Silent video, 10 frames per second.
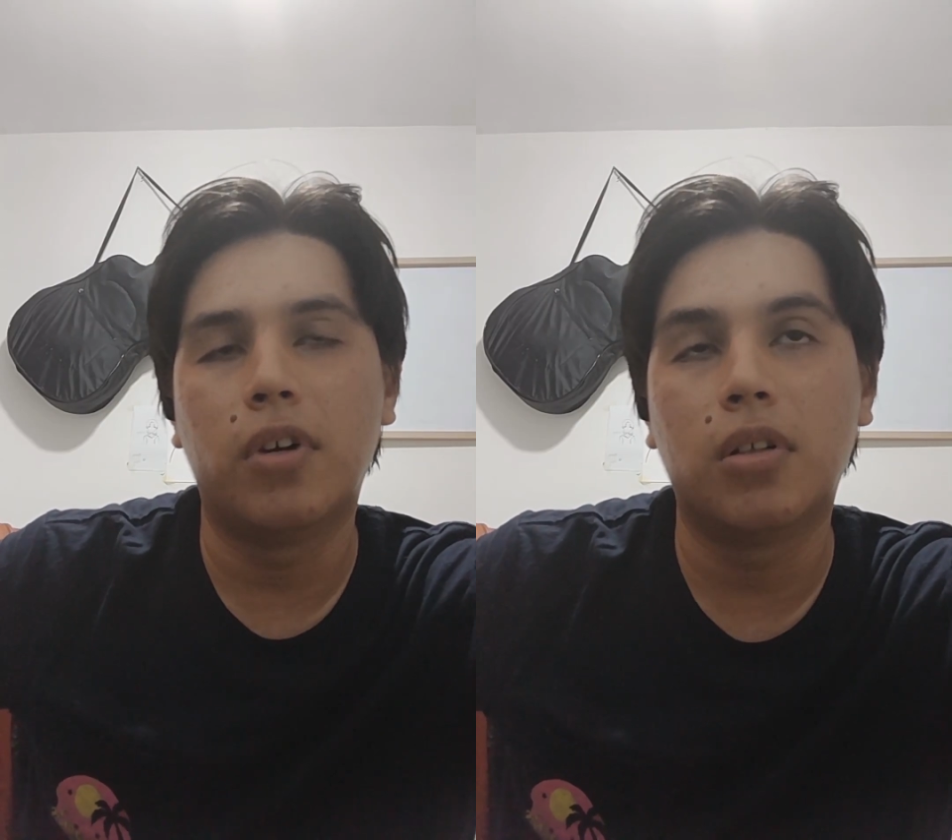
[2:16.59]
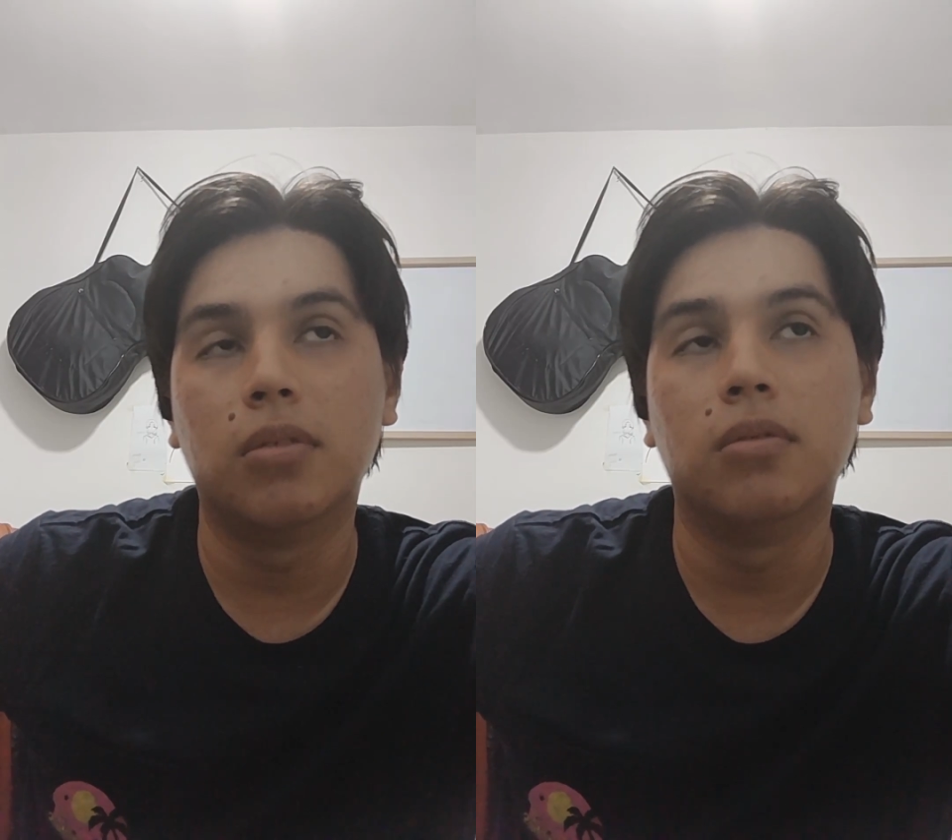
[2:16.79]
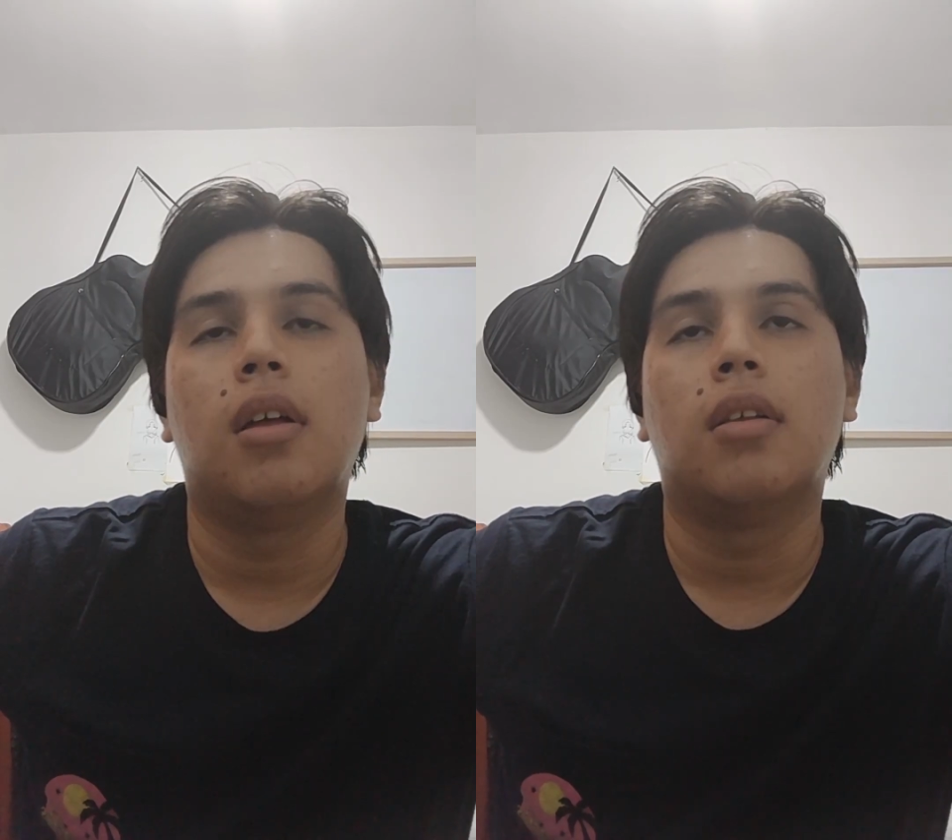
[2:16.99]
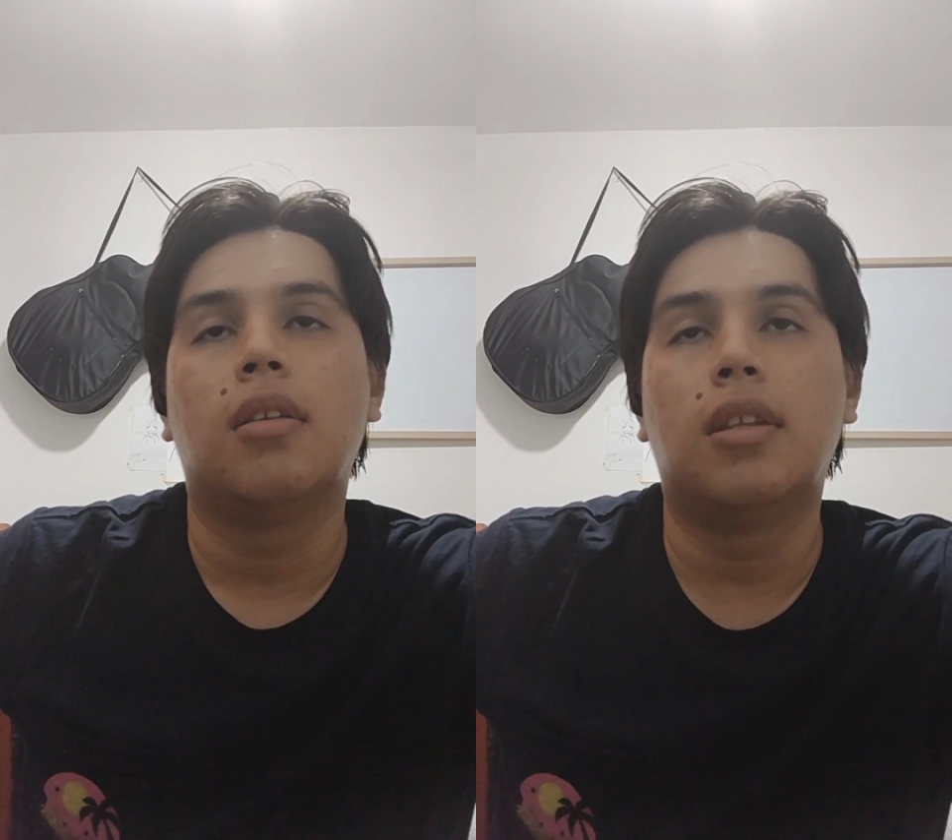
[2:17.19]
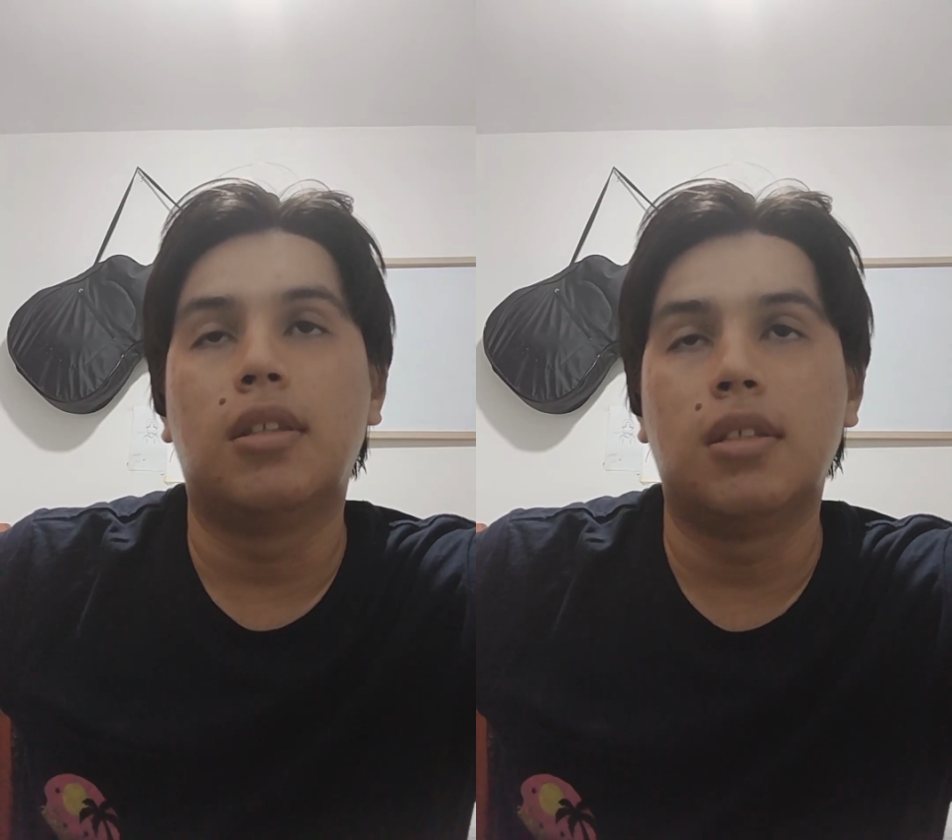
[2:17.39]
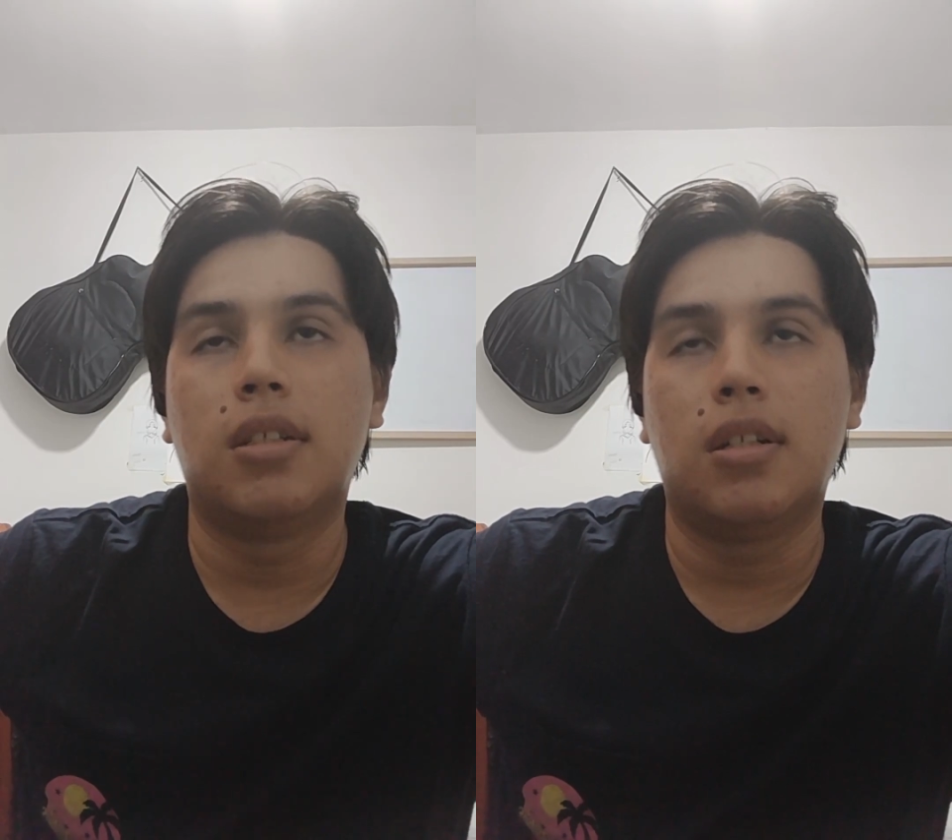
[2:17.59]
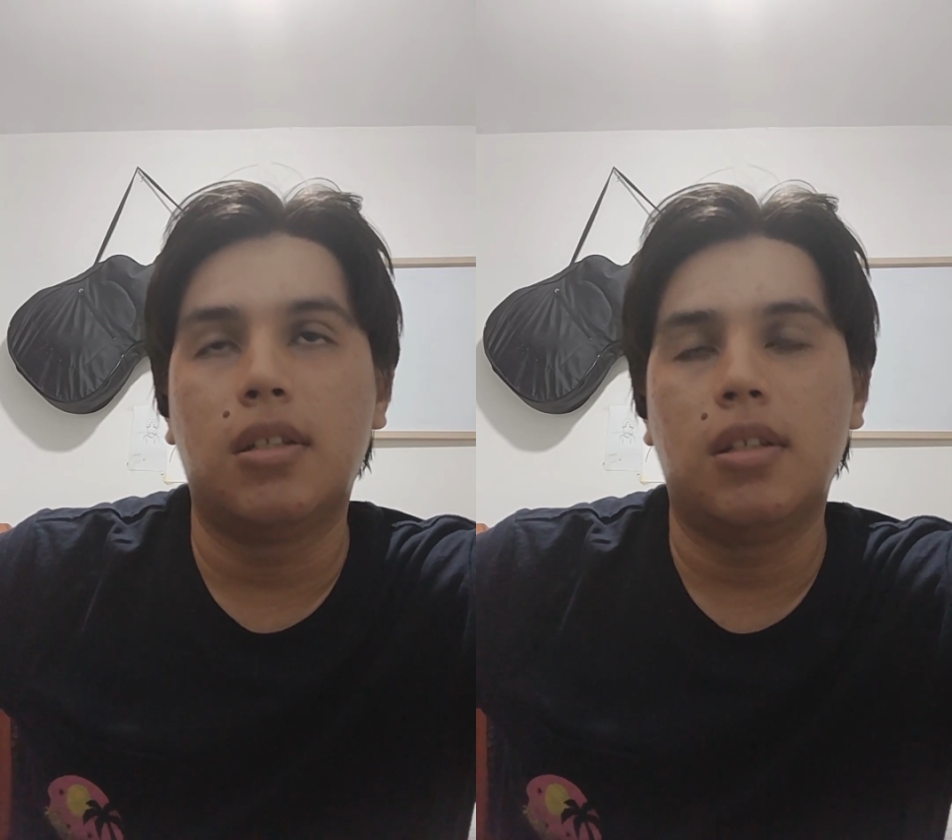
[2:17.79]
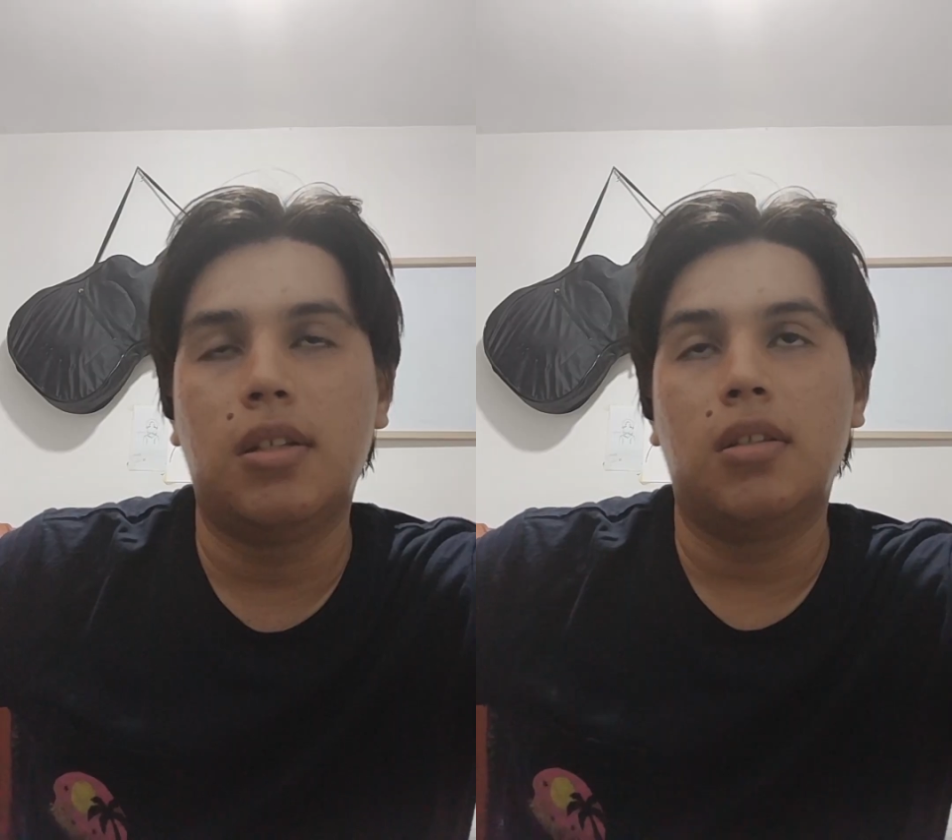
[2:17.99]
the teacher didn't
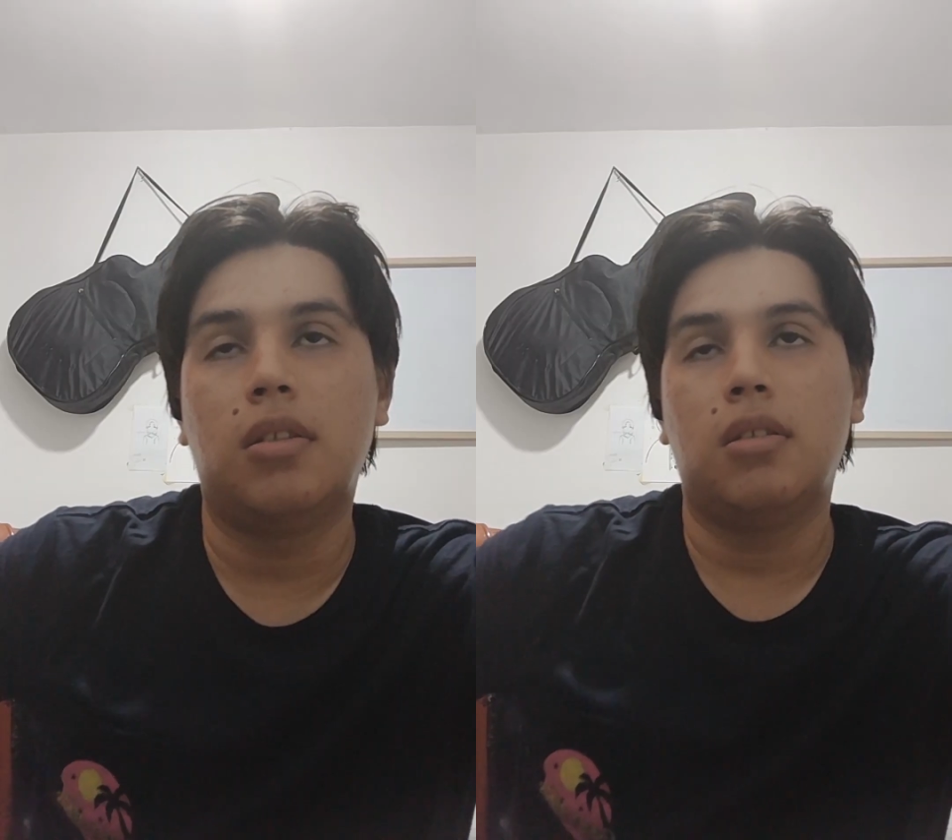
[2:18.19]
not